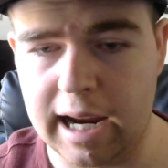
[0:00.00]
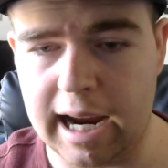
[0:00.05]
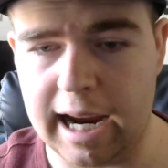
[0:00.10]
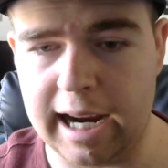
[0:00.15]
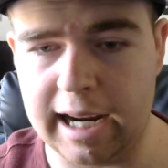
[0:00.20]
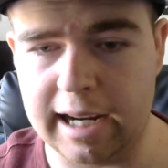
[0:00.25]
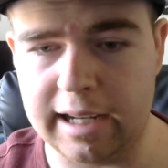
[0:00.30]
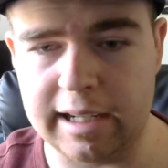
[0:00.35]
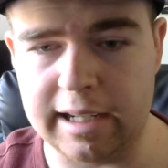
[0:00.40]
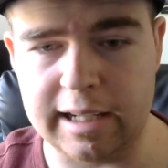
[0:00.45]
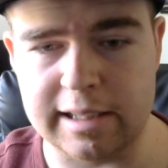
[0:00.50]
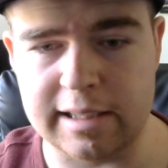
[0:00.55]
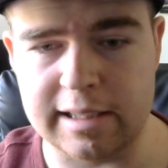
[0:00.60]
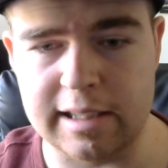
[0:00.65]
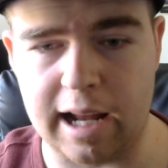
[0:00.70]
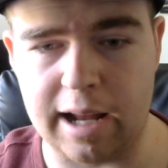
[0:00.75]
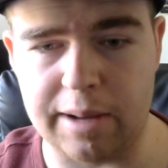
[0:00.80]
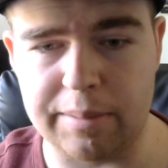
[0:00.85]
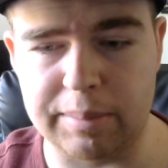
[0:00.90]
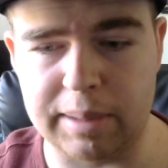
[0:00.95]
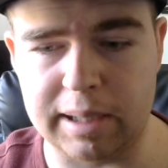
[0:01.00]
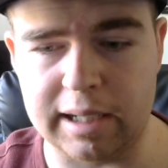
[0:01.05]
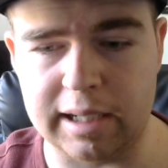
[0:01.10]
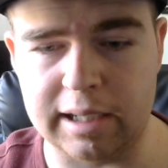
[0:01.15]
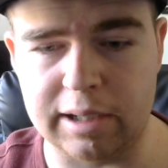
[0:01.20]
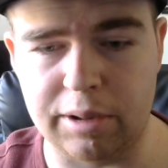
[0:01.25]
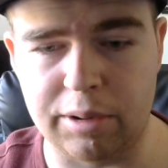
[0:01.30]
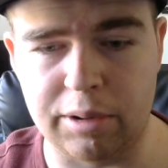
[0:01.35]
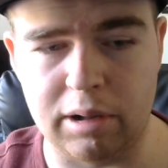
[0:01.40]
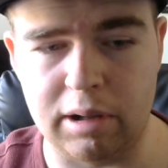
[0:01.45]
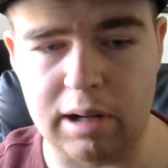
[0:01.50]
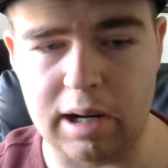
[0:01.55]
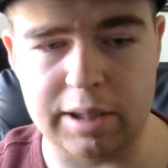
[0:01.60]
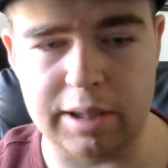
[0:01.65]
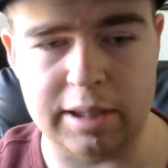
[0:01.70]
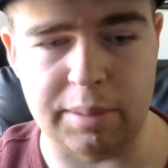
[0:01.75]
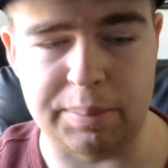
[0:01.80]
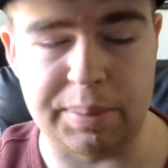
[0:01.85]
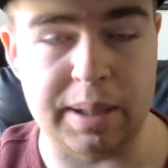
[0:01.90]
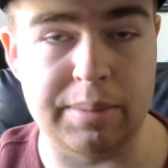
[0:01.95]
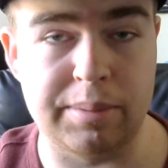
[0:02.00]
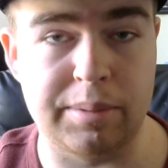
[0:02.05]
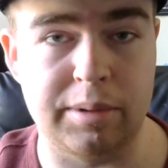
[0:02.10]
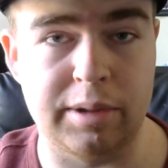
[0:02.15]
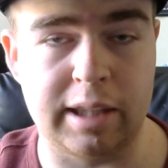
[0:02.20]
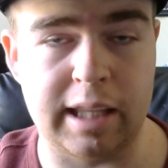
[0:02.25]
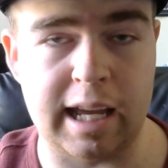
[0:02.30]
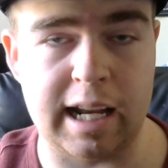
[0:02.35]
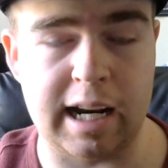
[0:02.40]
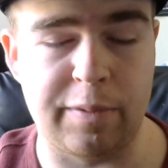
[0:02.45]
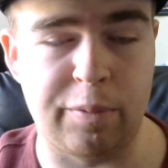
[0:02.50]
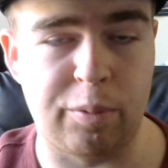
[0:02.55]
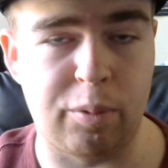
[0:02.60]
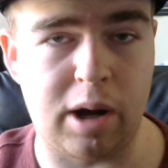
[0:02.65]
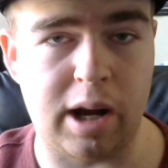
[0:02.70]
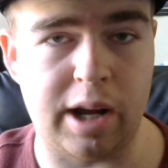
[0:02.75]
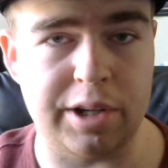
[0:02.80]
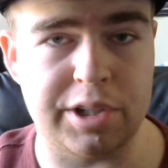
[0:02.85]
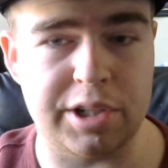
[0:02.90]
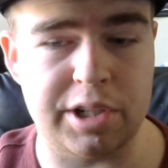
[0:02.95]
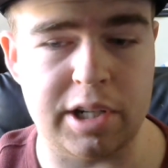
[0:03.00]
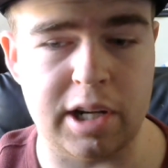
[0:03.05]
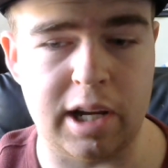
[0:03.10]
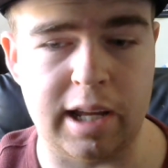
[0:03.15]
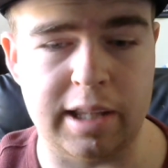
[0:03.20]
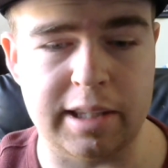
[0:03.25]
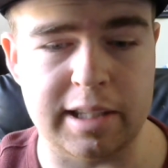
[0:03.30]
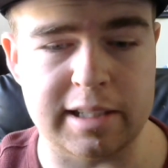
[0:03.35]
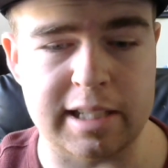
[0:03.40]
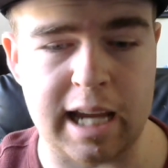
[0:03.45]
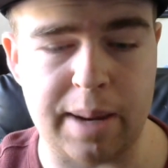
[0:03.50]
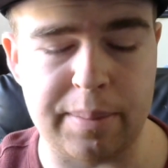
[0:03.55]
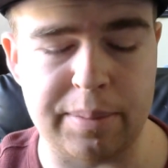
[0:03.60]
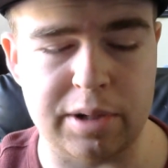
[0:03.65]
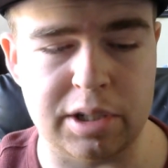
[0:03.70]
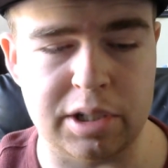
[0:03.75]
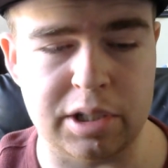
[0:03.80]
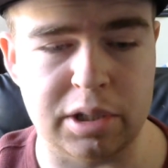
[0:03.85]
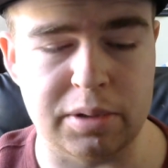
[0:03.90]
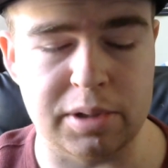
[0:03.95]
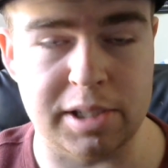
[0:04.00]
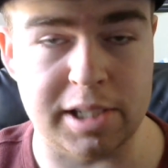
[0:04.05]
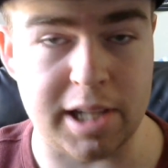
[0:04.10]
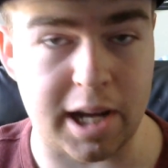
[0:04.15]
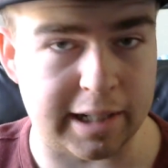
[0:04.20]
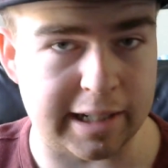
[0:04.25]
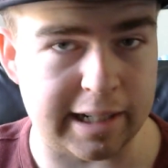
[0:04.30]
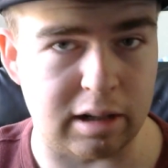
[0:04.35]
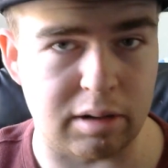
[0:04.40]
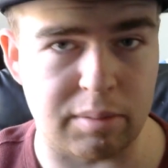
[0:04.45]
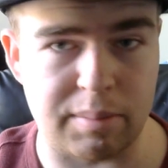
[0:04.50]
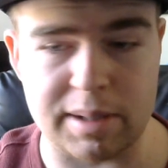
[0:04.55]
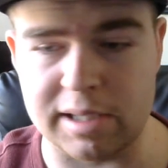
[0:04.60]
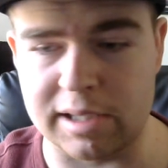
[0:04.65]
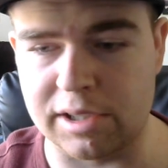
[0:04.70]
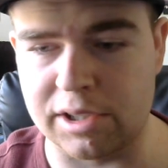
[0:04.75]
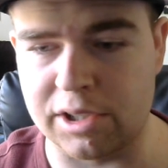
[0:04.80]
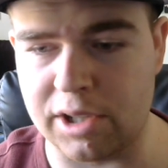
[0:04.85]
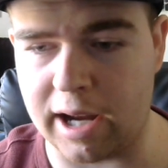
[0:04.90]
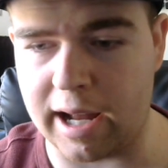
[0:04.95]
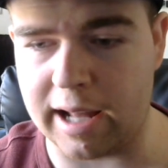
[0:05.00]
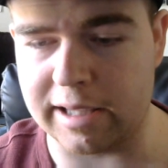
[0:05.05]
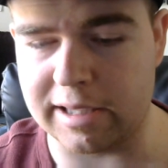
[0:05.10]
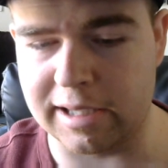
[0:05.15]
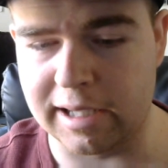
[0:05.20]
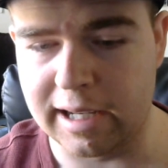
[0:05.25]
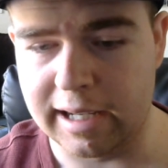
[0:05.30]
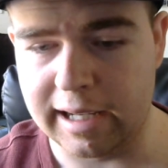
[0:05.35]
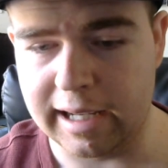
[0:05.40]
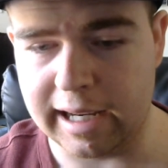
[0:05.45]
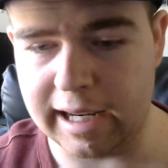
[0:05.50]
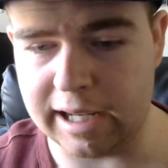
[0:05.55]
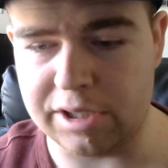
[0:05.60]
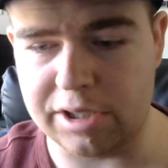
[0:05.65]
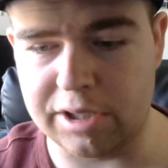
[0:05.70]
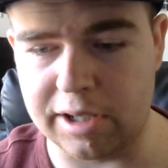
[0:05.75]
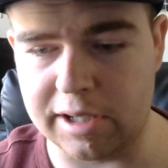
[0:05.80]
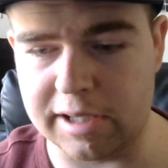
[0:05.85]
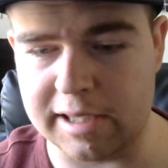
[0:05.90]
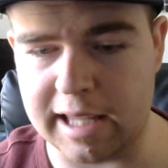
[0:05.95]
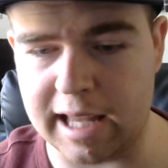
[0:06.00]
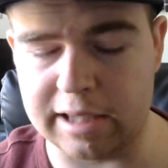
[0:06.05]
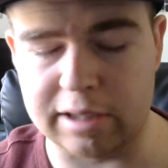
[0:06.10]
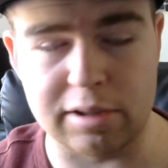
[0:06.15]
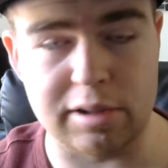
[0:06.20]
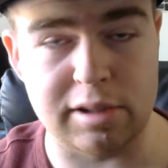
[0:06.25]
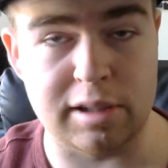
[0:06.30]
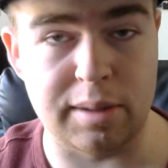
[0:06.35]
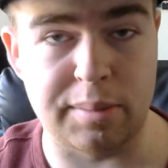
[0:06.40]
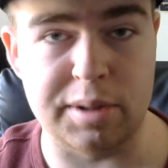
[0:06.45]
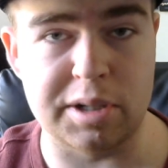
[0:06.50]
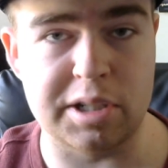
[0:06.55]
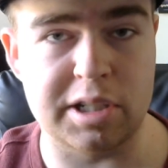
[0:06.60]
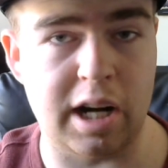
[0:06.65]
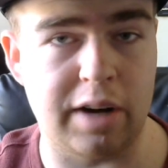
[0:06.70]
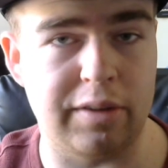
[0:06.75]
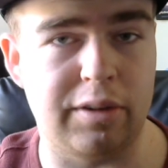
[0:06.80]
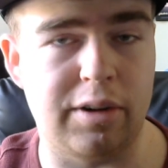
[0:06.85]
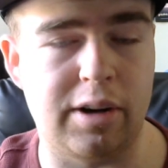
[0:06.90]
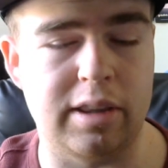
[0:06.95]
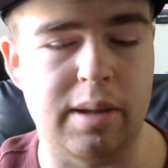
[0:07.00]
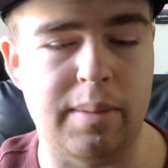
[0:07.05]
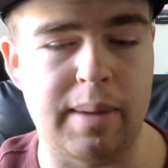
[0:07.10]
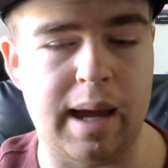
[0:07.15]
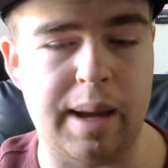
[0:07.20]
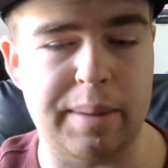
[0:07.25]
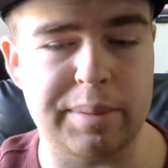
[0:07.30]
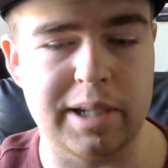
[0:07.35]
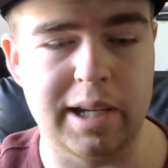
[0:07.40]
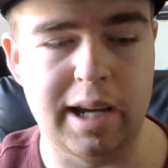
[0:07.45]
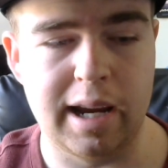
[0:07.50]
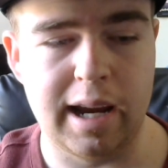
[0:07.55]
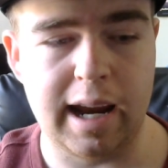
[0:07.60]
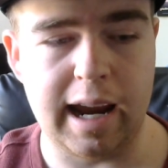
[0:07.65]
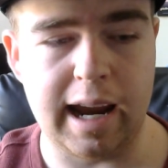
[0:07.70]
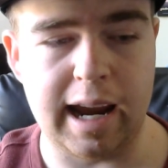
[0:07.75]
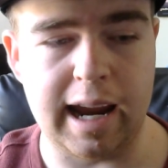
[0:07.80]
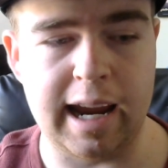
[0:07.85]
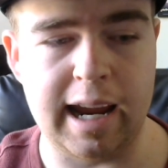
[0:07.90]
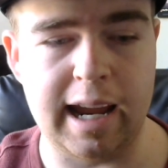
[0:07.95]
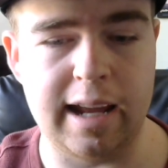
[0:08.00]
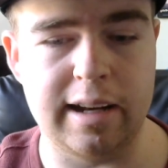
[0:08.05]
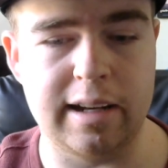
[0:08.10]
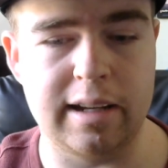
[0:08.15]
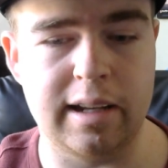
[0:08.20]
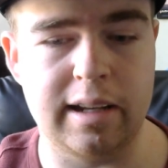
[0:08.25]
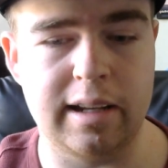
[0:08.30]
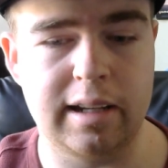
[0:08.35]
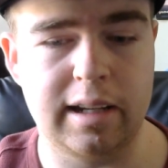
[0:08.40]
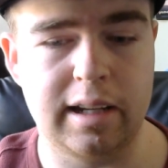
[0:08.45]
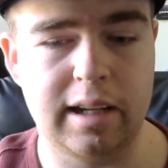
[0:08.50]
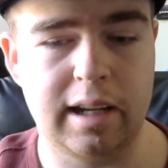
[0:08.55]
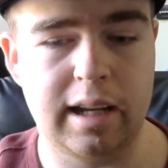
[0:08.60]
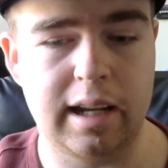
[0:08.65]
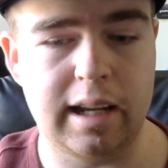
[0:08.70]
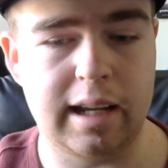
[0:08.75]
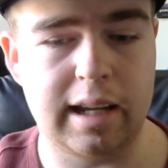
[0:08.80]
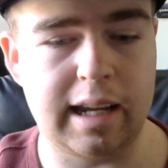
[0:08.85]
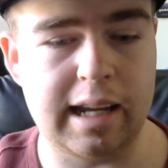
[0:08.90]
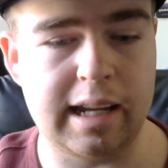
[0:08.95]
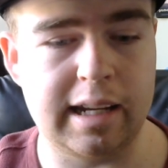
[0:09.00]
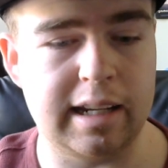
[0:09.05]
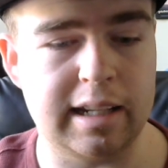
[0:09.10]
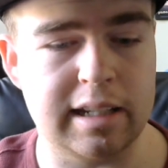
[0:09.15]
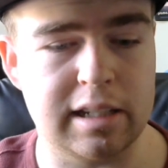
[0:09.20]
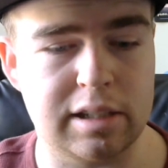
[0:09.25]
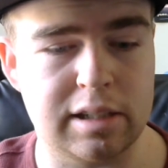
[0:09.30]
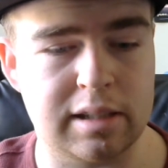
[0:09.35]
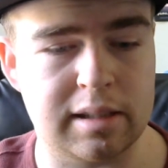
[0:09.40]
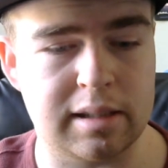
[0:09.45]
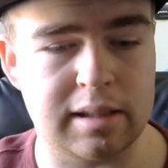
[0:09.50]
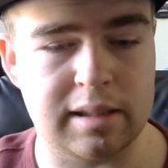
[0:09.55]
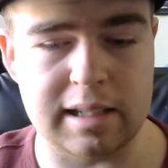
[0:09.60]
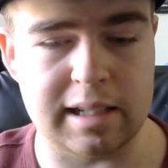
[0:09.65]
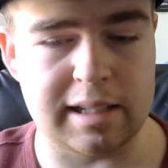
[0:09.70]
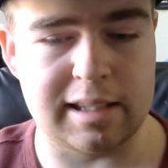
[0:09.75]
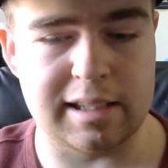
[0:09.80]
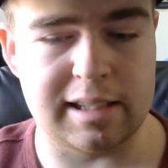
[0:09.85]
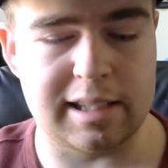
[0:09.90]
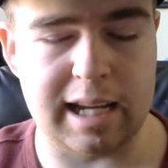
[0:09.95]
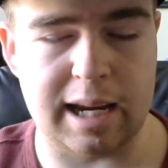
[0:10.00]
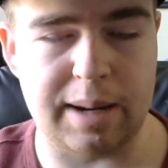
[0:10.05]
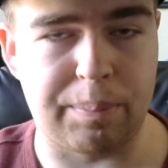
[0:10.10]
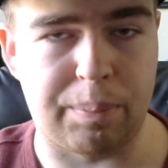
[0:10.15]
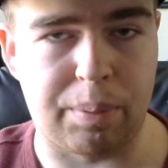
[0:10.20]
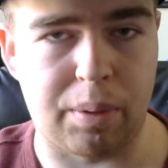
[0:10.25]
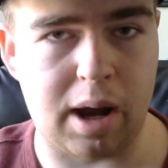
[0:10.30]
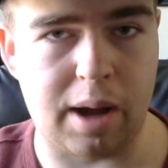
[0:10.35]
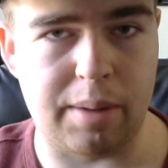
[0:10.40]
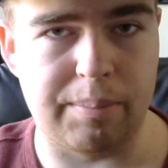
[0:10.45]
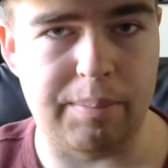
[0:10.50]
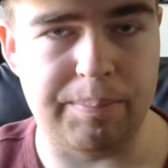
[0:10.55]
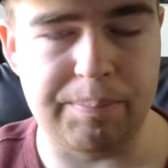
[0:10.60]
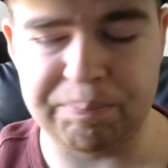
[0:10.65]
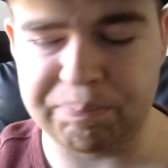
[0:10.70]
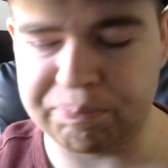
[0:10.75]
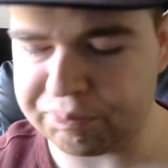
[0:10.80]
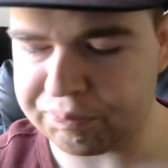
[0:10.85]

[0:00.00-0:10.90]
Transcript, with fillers: and it's not me or the people that I've watched uh, this happening to sucking or missing shots. It's just that there's so much cover on the maps, and it is it's the same problem